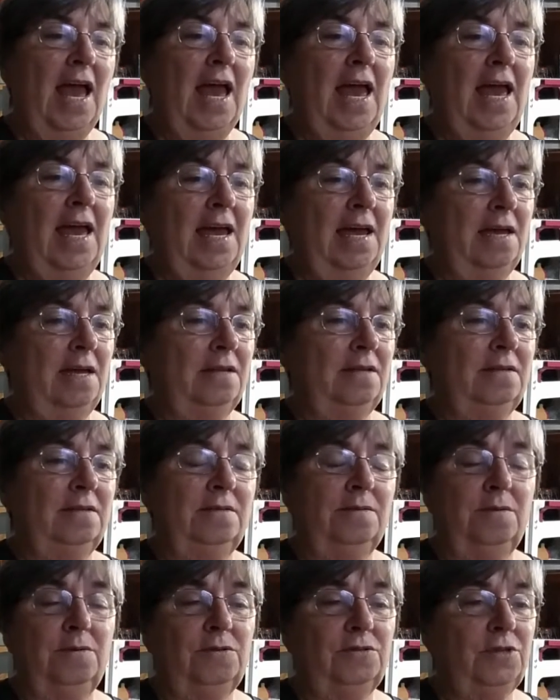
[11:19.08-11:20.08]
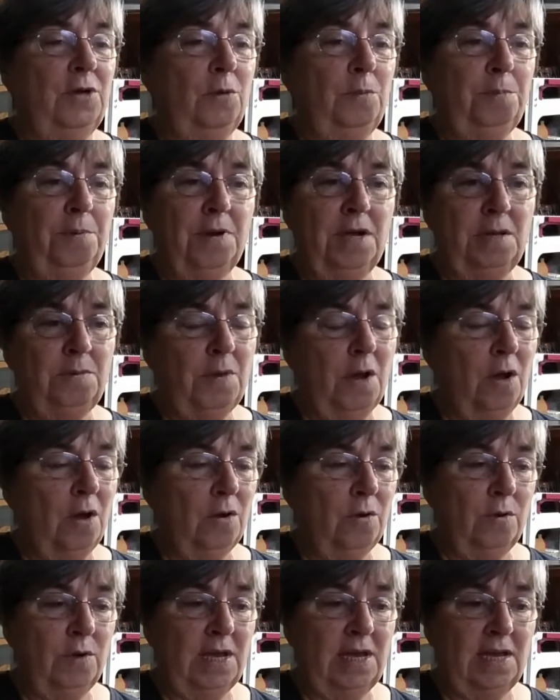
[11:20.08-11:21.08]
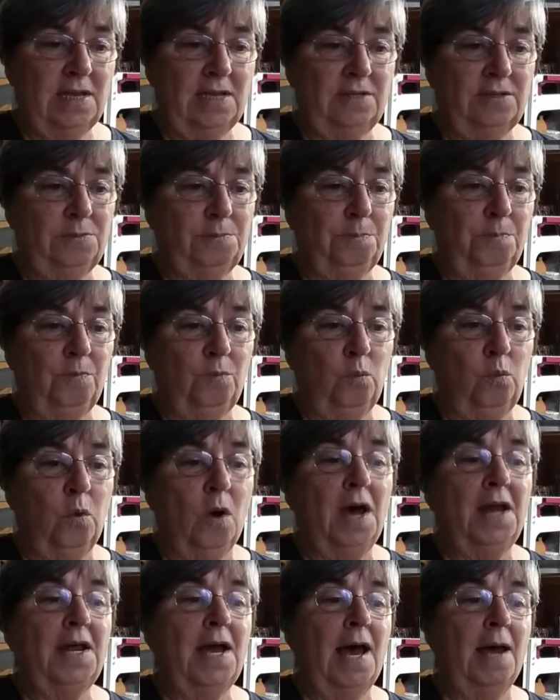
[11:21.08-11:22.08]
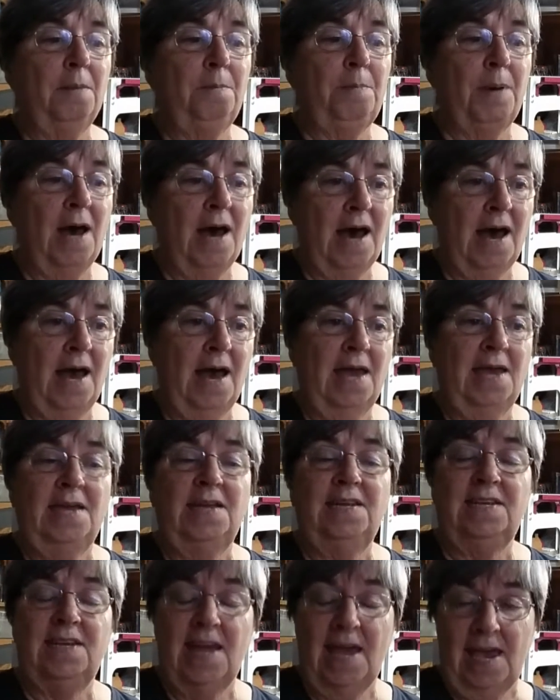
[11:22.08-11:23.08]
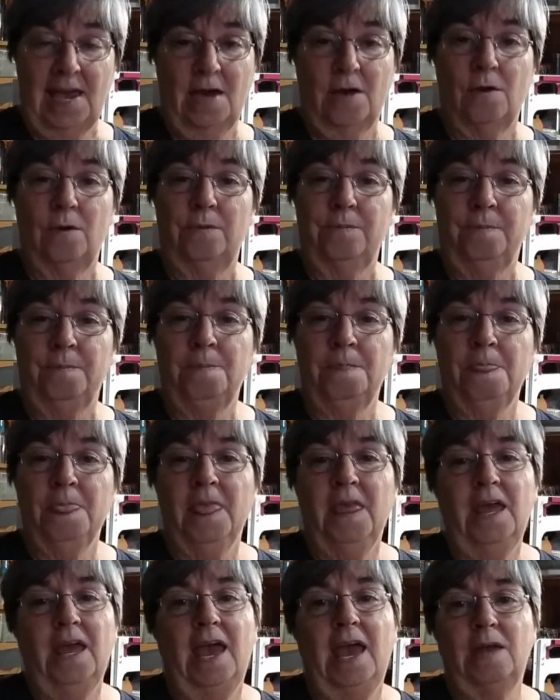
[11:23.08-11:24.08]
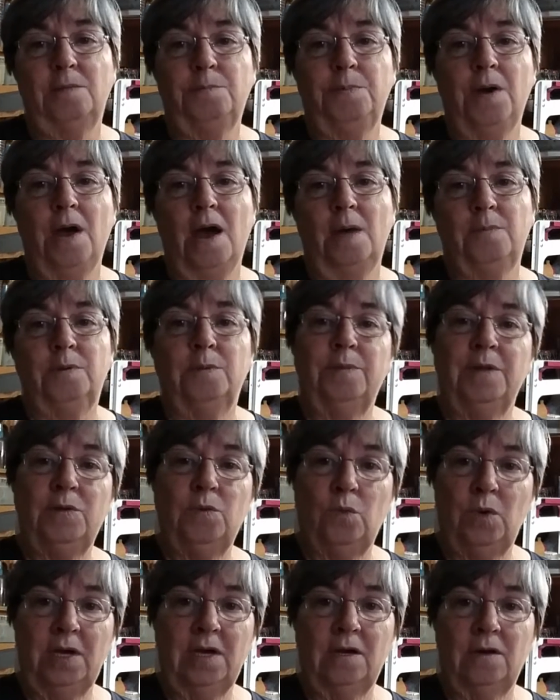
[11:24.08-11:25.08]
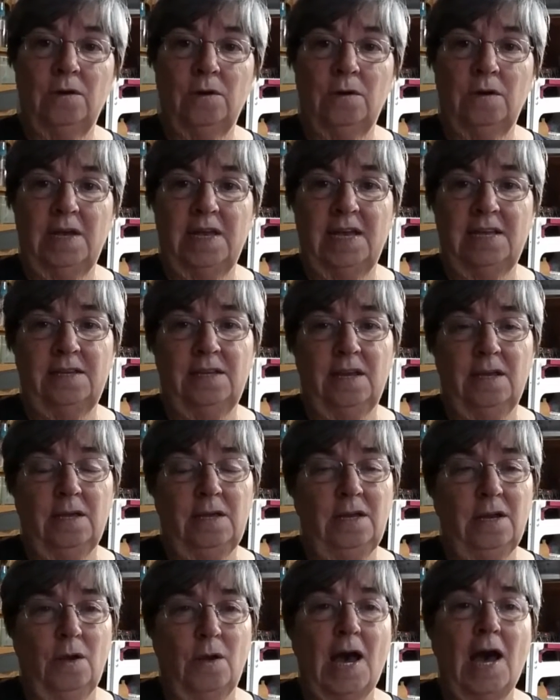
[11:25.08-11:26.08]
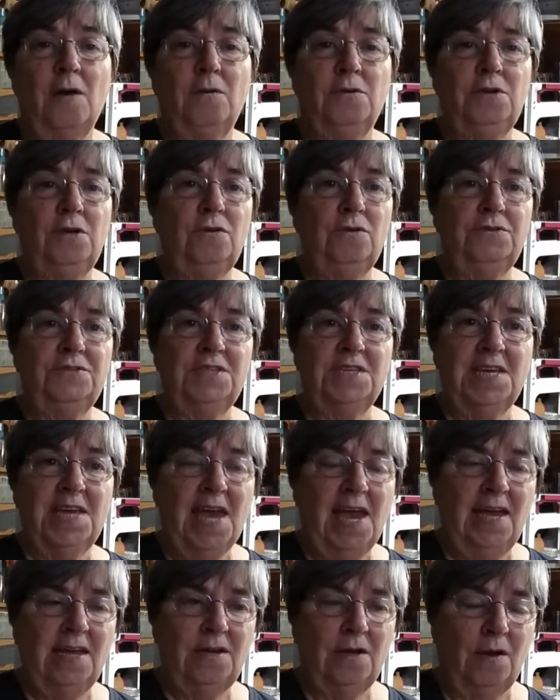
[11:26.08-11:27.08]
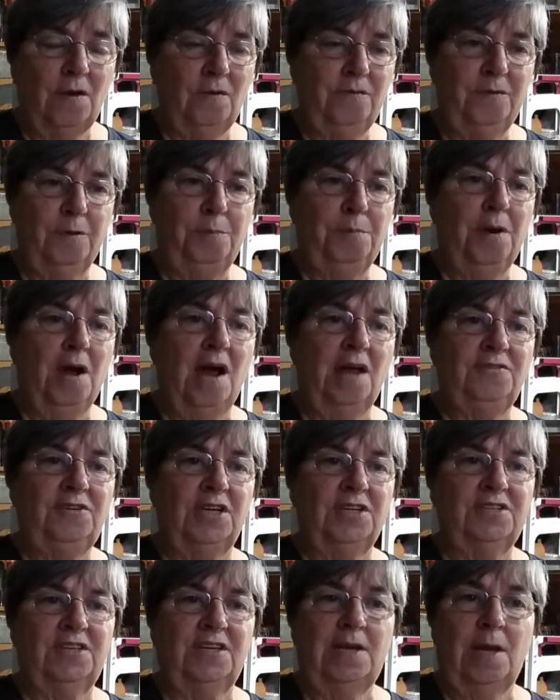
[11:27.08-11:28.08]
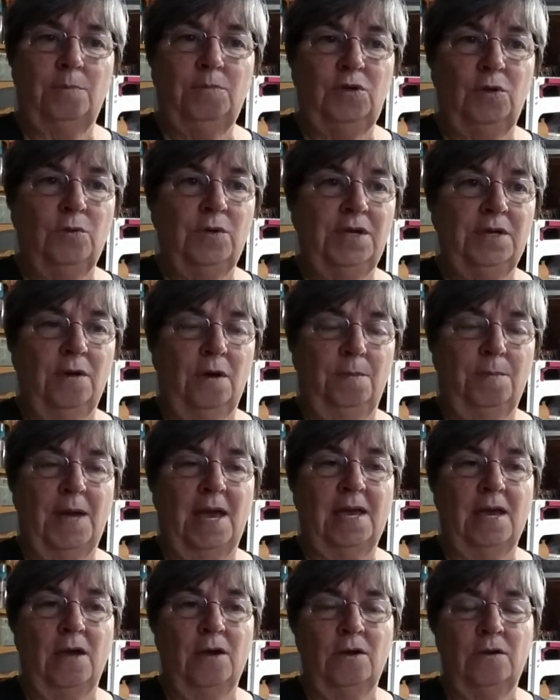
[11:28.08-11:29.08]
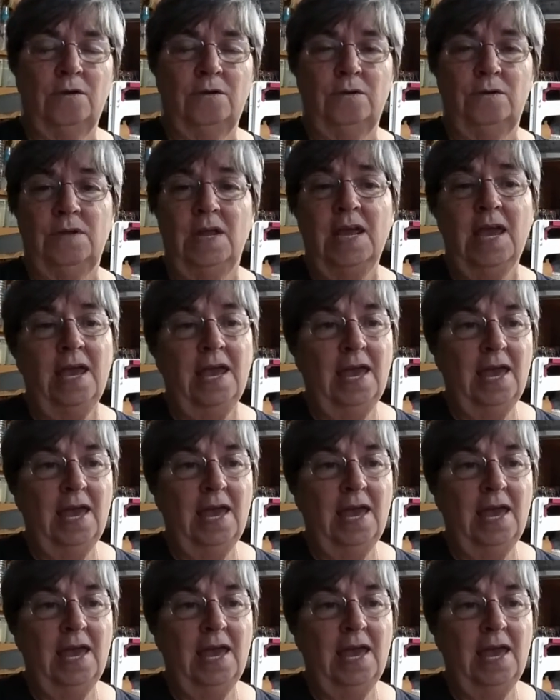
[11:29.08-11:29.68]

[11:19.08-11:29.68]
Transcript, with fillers: And so Primo is what I buy now and probably will. And, you know, I'll use the Kato for projects that I'm doing on my own